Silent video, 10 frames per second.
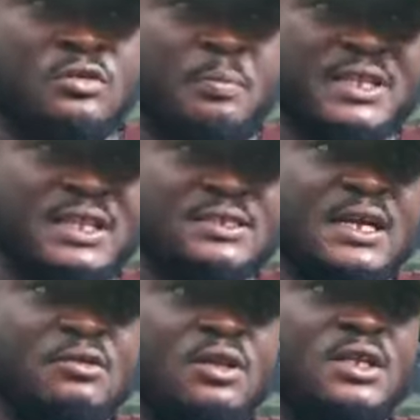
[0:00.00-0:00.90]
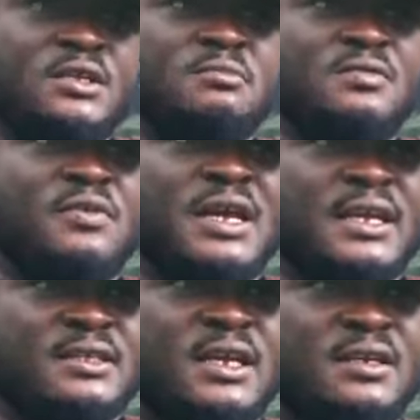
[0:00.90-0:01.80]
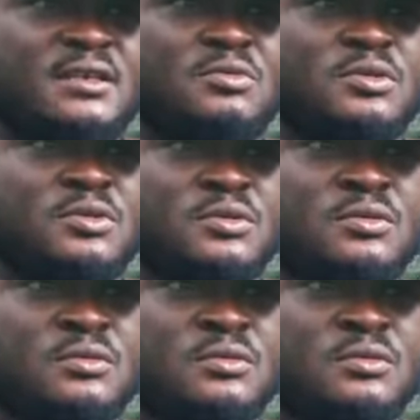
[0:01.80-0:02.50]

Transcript: you better start calling him before I get angry with you.